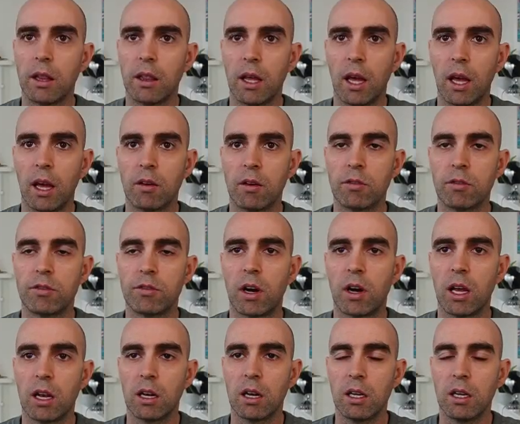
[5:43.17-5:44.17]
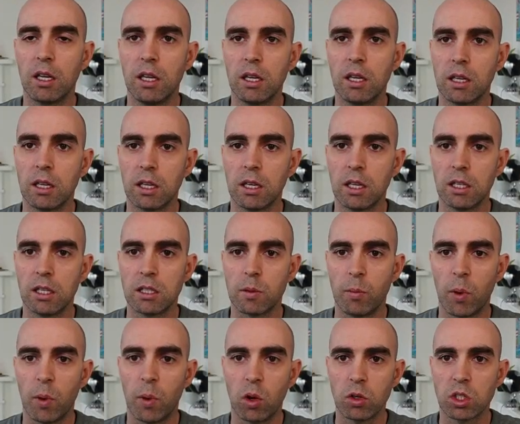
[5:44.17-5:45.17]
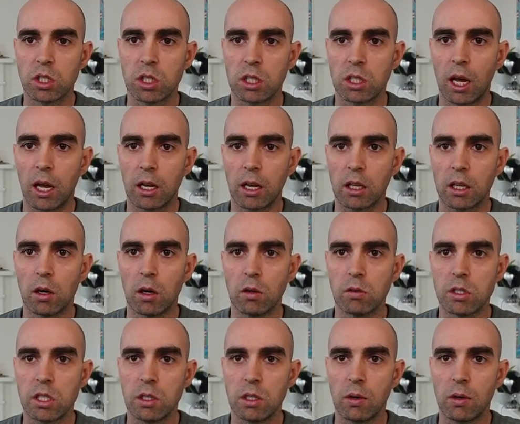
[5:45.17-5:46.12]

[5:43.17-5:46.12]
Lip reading: then finally into motion and go to